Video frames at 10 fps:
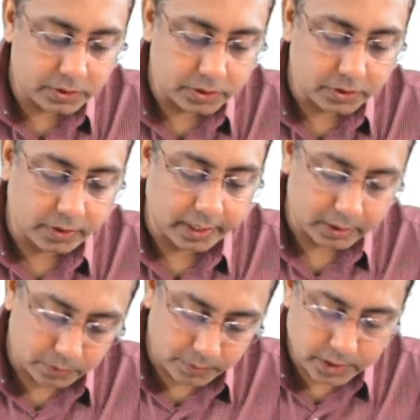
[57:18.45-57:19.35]
This is also
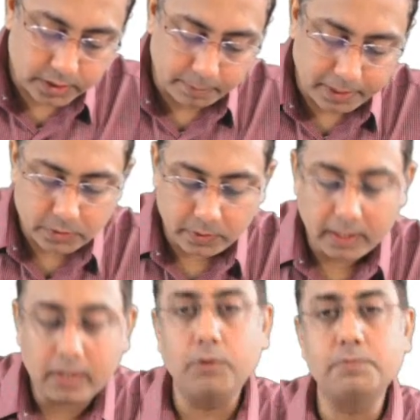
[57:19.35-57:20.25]
correct. So which is the
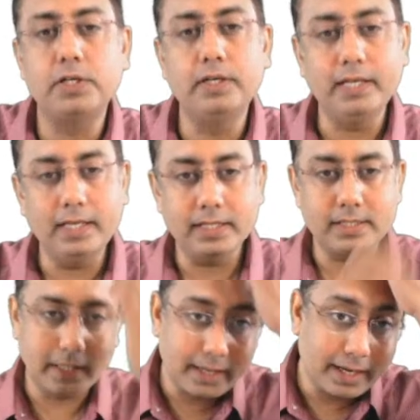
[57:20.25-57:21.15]
best one? Option D
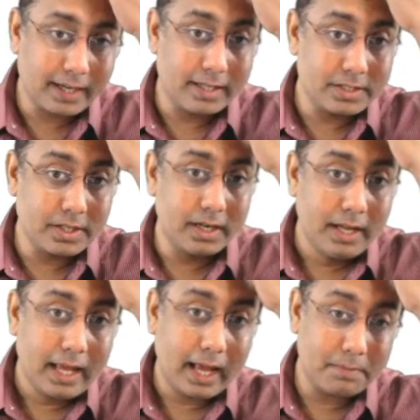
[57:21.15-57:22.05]
is the correct answer.